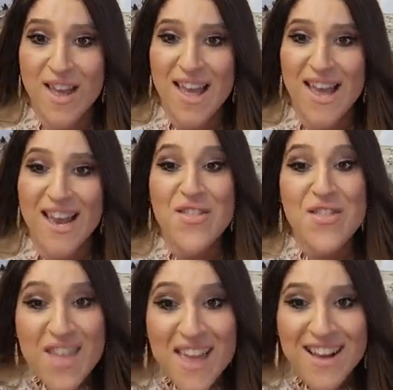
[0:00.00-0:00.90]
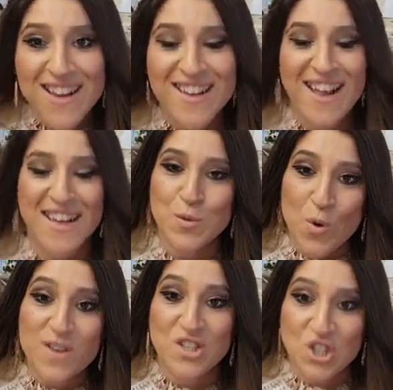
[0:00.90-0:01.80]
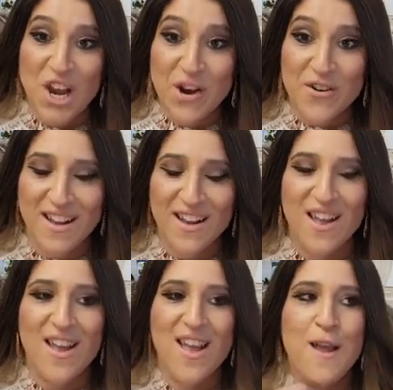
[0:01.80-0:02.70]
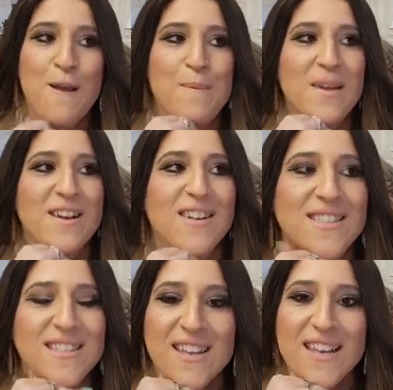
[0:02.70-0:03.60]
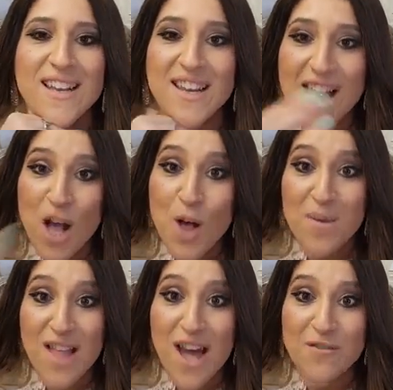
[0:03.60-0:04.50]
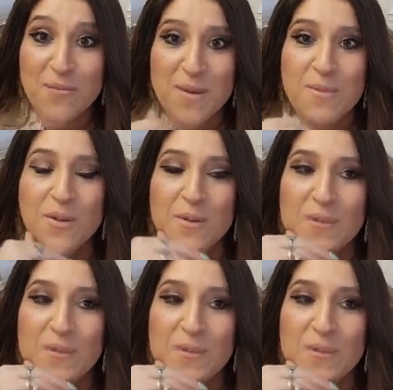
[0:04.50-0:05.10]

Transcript: And I think it's worth sharing because it can help a lot of people.